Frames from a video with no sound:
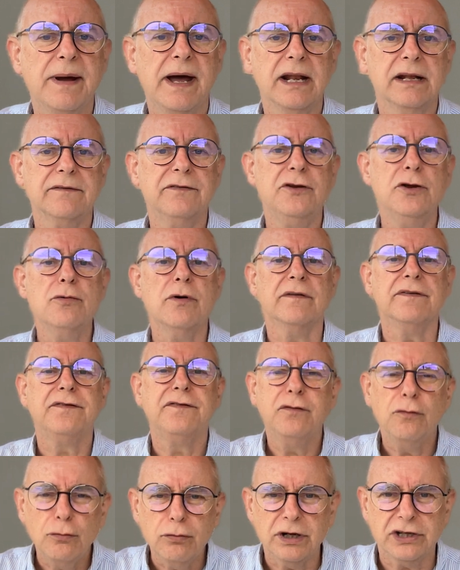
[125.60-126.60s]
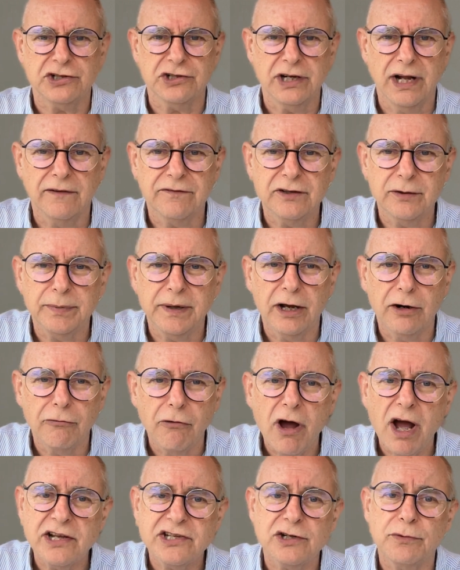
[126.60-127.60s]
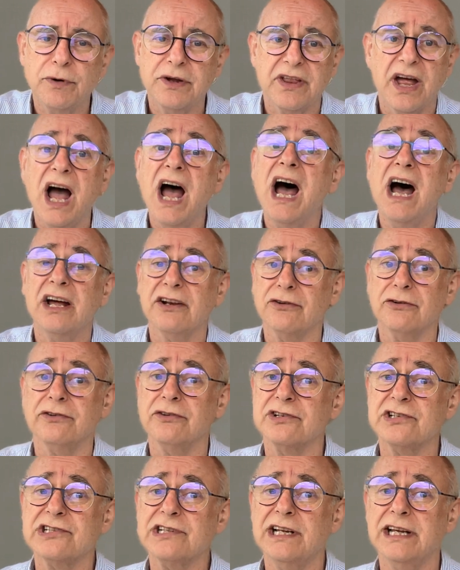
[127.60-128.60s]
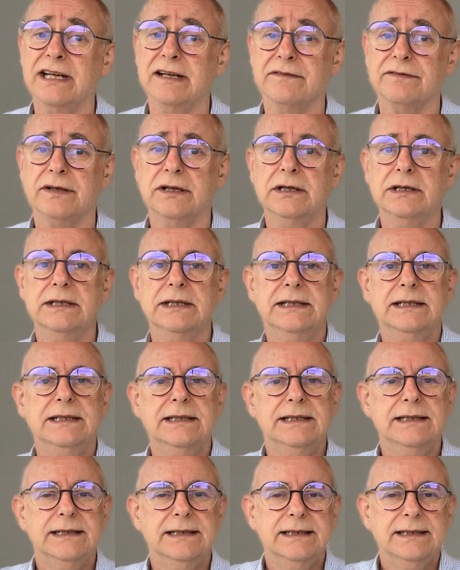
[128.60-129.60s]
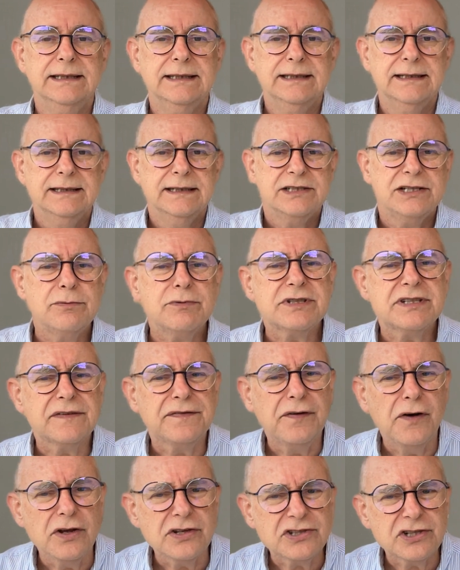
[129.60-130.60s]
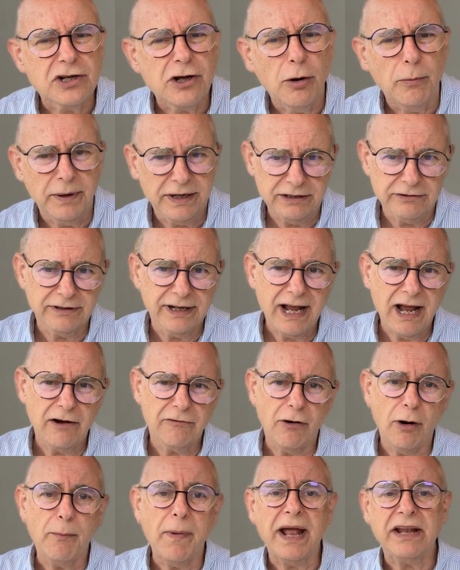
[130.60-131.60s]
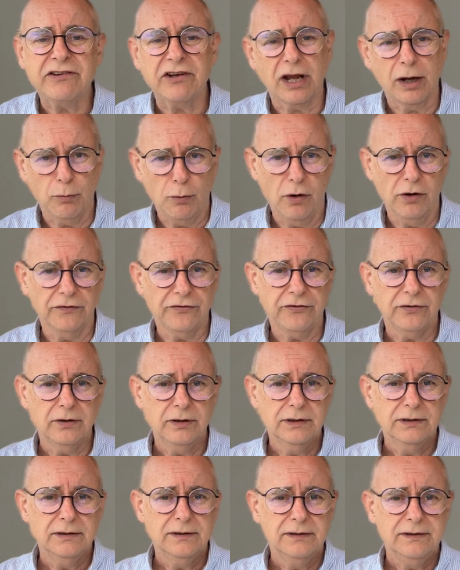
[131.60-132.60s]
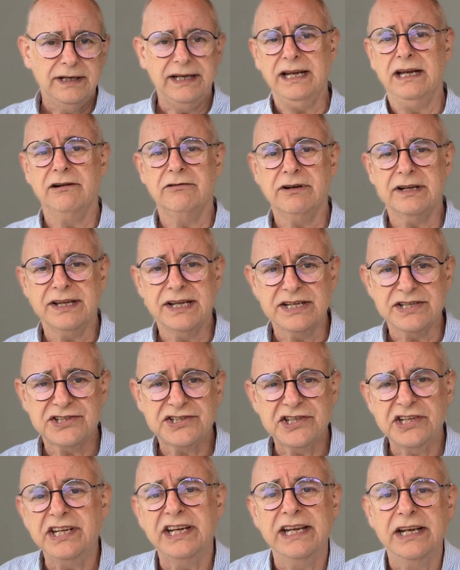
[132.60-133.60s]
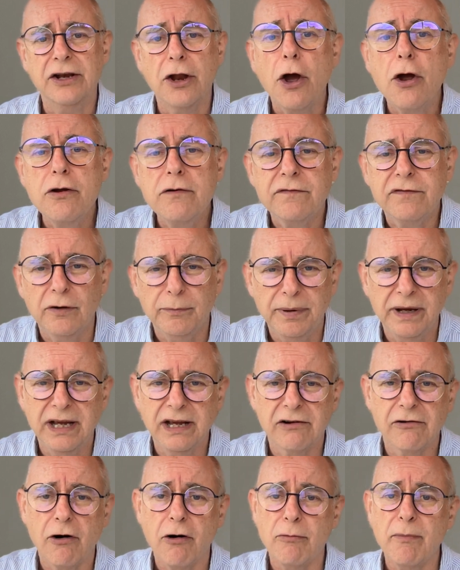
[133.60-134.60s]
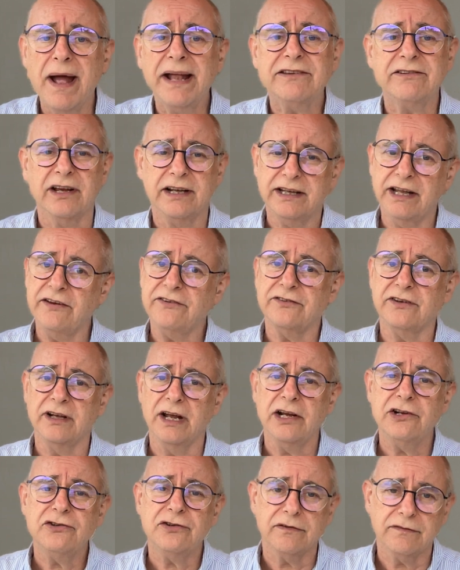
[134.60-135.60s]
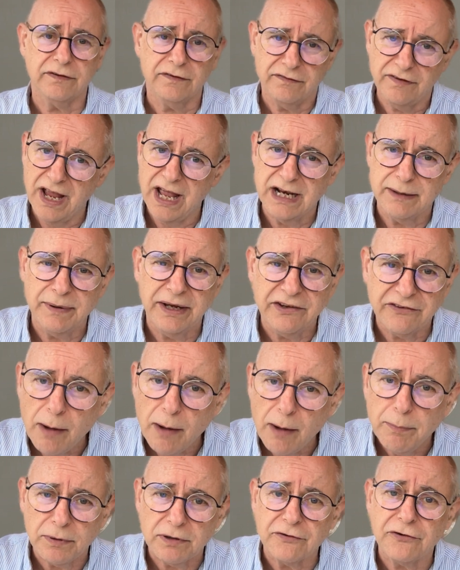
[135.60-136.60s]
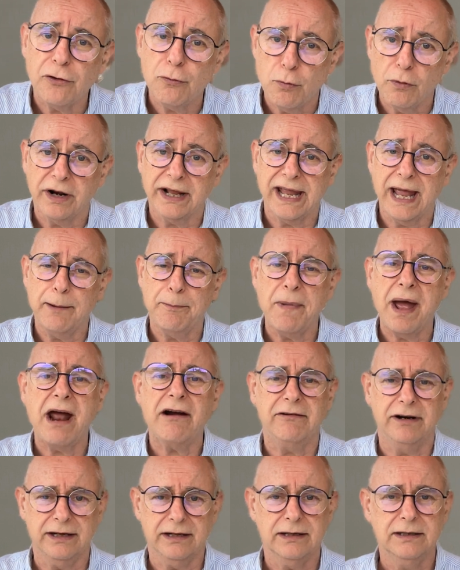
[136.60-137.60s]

if you were foolish enough to be a writer with a heart on your sleeve. She was the first to comment on how romantic it was, here in this city known for being a romantic destination for Vietnamese couples who want to get married.